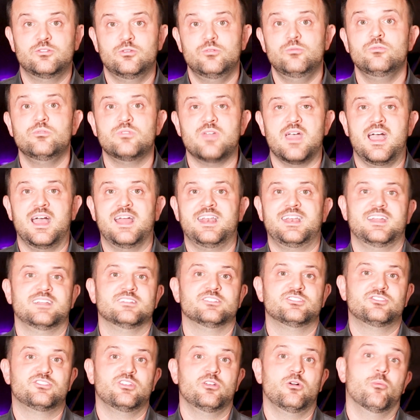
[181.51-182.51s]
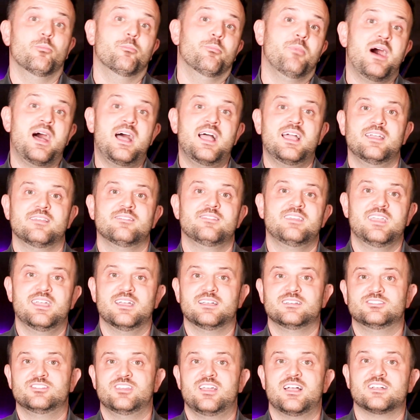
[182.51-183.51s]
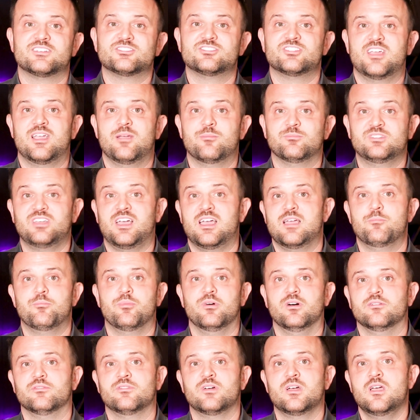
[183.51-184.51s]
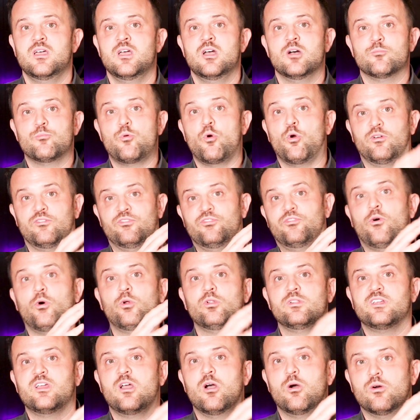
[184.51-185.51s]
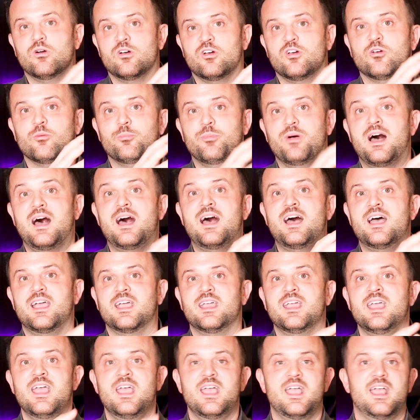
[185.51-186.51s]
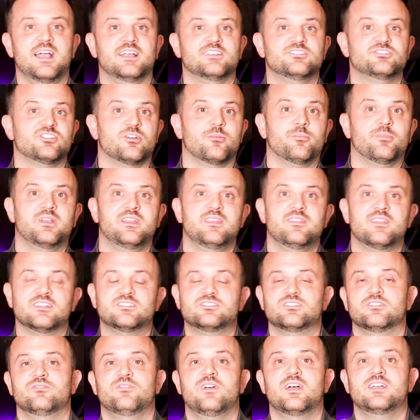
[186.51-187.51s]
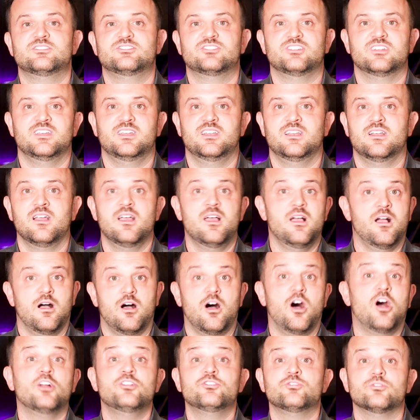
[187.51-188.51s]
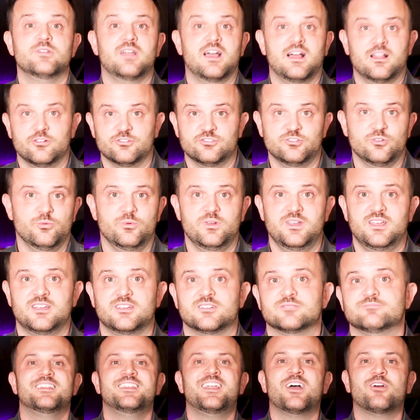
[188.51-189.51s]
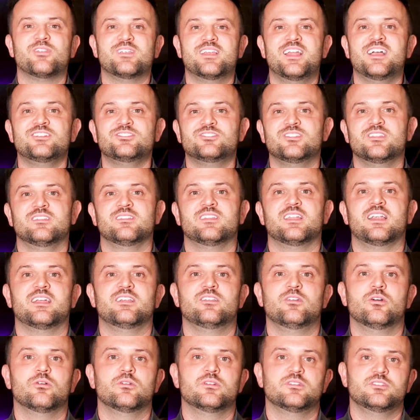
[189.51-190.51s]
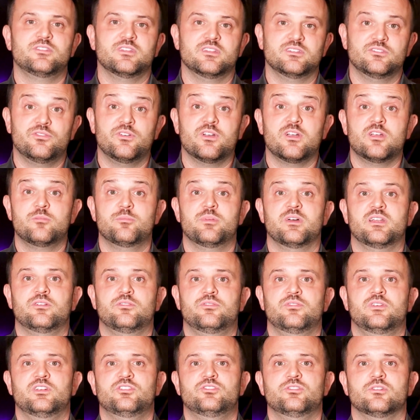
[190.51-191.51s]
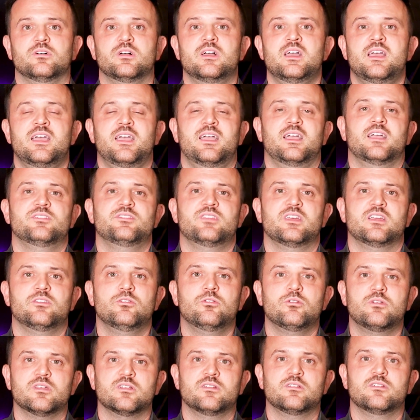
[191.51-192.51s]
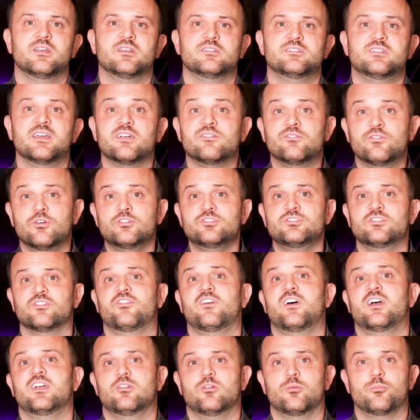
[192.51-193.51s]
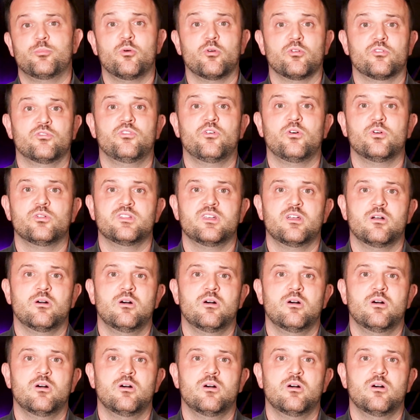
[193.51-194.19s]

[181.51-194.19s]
do that and still buy the exact same type of portfolio or pie as somebody that's investing $100 a week. Now the next thing that I noticed that's very beneficial is that you can diversify your portfolio